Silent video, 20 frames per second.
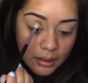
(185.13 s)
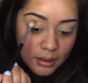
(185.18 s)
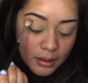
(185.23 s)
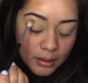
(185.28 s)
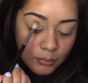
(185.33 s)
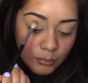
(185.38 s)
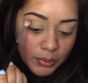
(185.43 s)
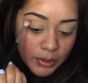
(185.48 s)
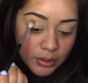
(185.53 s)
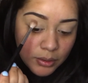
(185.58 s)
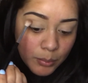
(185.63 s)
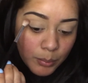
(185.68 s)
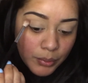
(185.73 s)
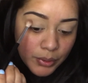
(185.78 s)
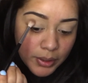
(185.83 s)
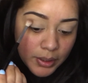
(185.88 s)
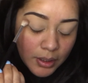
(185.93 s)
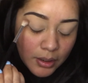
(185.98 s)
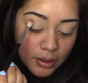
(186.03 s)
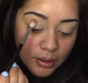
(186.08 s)
And when you
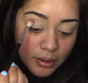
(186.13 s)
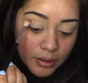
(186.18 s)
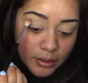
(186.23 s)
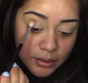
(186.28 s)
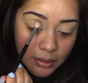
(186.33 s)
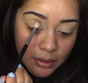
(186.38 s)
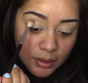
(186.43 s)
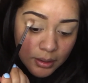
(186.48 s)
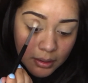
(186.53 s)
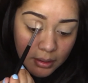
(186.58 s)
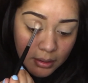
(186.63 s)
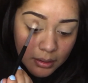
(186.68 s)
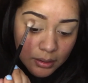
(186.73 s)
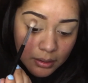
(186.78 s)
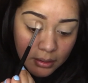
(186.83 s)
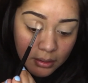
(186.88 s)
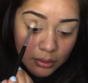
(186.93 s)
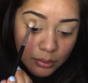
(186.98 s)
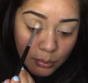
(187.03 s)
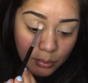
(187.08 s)
put it on,
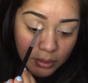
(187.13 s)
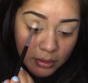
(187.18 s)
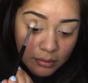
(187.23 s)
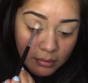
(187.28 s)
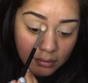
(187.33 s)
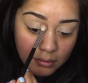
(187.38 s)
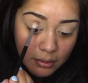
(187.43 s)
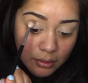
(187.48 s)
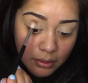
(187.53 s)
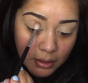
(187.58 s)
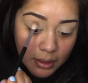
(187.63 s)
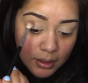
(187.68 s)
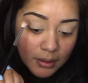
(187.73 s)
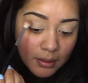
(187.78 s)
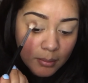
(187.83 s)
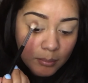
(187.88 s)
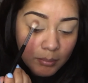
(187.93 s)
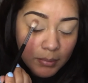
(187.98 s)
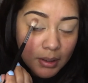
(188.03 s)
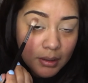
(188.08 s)
you want to start in
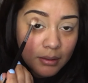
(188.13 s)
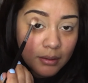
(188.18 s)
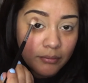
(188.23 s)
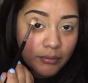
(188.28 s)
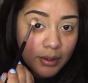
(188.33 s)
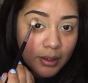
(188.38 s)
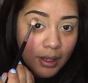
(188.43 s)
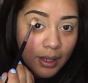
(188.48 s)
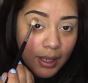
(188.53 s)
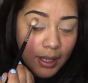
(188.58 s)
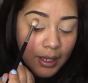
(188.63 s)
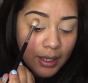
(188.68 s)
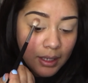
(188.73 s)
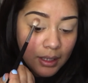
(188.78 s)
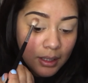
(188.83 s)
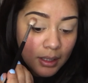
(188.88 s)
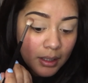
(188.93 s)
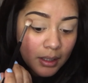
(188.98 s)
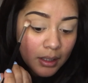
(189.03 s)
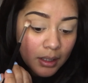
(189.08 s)
the middle of your eye
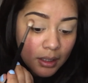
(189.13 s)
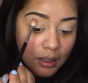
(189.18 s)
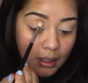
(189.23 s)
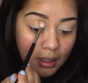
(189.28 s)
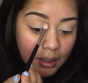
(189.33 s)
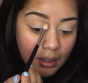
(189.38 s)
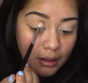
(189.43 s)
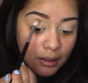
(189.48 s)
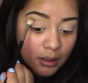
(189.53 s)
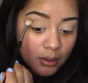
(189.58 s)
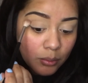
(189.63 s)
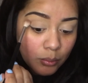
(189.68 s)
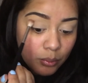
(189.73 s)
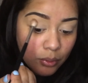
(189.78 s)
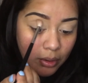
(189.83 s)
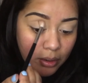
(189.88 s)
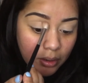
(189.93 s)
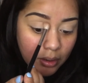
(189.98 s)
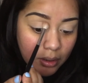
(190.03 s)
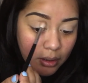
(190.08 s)
and then
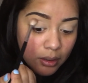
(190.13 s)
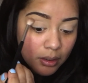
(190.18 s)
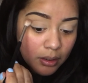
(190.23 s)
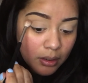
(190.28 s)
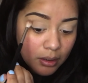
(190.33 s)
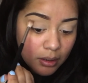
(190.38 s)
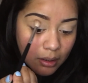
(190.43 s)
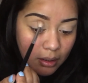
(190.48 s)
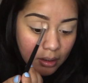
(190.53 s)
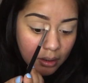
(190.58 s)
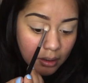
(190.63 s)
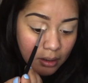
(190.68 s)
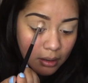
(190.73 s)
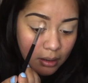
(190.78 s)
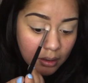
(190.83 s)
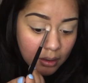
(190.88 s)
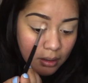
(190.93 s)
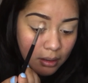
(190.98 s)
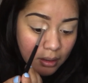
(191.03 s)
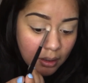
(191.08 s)
work
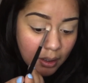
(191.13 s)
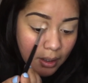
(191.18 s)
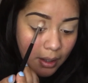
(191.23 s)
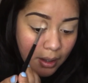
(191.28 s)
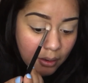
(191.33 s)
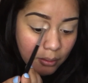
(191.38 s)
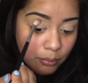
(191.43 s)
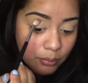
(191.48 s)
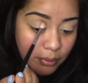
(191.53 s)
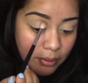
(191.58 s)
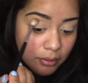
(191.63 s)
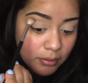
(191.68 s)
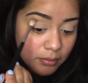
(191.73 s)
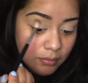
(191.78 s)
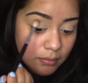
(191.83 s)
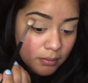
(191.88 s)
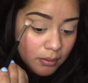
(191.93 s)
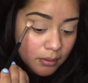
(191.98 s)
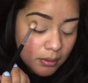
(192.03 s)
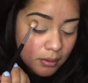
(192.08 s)

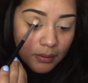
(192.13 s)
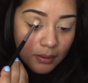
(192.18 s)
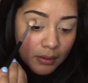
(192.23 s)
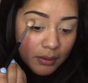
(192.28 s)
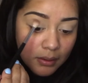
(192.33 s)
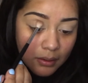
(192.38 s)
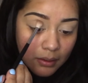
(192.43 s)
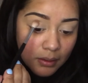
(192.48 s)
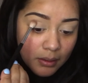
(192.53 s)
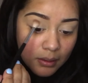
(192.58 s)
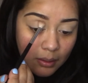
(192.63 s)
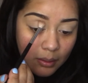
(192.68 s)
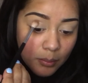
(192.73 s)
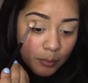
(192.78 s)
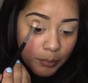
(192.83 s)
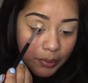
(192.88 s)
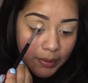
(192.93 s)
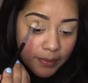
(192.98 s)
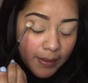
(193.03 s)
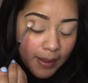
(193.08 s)
outwards.
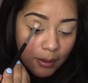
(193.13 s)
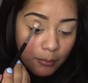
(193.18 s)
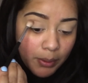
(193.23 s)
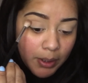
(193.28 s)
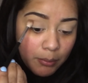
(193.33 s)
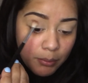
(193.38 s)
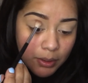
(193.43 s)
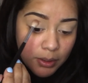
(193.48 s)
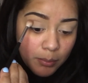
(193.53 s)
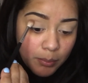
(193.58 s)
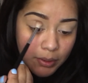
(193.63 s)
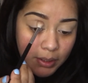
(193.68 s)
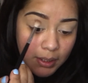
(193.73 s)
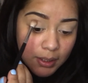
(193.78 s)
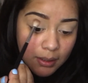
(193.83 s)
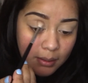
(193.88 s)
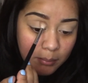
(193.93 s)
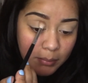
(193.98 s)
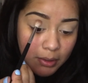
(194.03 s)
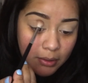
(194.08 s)
But that way when you put it
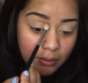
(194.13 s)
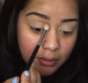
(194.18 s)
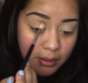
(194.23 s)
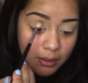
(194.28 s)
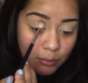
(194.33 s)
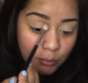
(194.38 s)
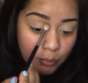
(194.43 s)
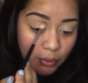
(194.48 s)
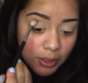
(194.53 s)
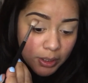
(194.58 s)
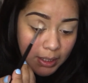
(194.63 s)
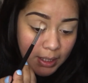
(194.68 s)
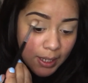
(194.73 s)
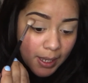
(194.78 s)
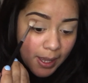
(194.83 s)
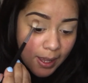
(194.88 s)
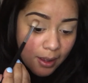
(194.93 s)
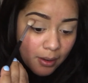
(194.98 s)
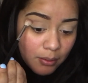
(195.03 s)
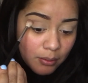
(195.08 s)
in the middle and then work it
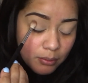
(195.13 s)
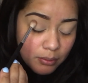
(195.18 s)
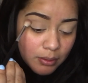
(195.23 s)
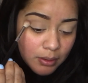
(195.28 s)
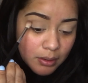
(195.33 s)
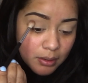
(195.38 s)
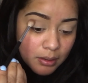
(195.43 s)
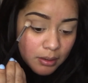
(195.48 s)
out,